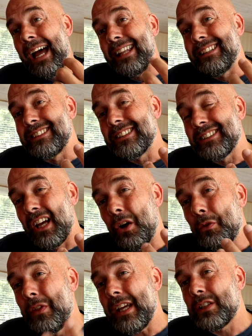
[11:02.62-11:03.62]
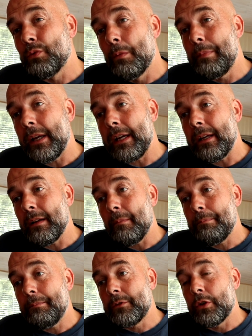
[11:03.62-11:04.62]
And so this would be
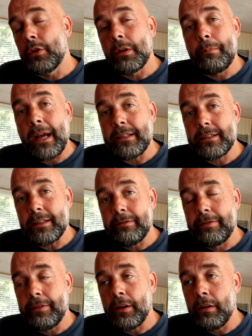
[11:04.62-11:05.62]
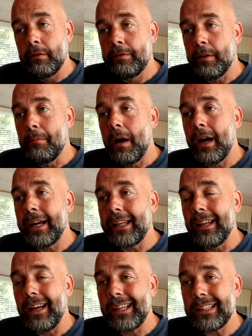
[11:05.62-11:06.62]
too competitive for, for my
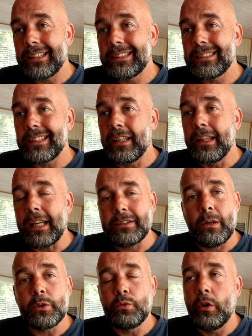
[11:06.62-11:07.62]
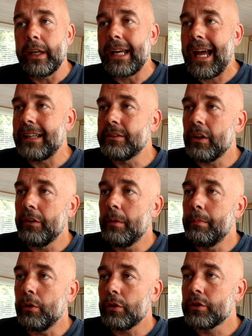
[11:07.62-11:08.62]
likes unless I was running ads on
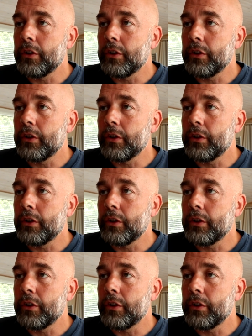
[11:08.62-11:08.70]
the book.